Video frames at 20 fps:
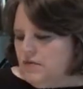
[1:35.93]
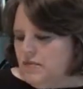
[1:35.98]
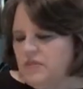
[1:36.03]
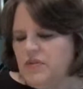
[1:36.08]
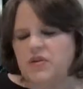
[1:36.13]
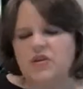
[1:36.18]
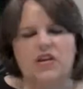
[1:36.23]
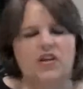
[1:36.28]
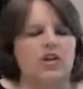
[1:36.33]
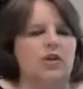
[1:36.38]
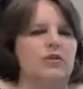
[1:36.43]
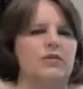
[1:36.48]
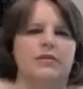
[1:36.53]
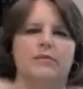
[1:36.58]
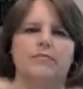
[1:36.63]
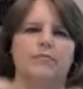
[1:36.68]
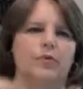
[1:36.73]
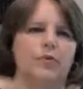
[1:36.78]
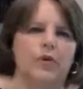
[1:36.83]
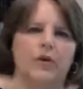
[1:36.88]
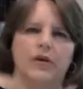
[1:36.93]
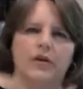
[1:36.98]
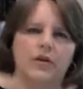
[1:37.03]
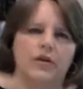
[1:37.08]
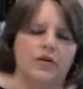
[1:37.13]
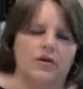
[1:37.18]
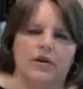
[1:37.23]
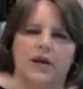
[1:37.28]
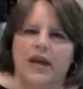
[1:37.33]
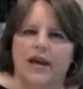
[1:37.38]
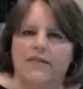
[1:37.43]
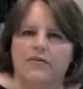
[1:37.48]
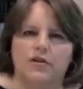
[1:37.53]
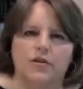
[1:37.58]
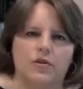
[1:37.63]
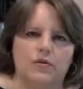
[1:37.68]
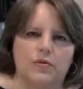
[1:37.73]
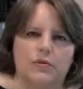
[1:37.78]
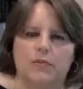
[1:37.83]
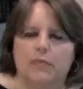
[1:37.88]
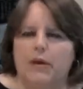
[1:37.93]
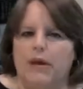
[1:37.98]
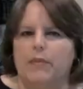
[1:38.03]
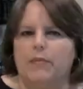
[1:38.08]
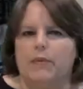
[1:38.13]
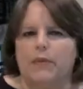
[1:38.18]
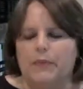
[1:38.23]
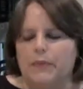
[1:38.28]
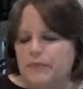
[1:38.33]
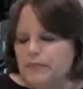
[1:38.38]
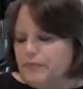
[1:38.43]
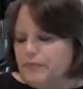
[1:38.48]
You could use a board, you don't have to use the paper.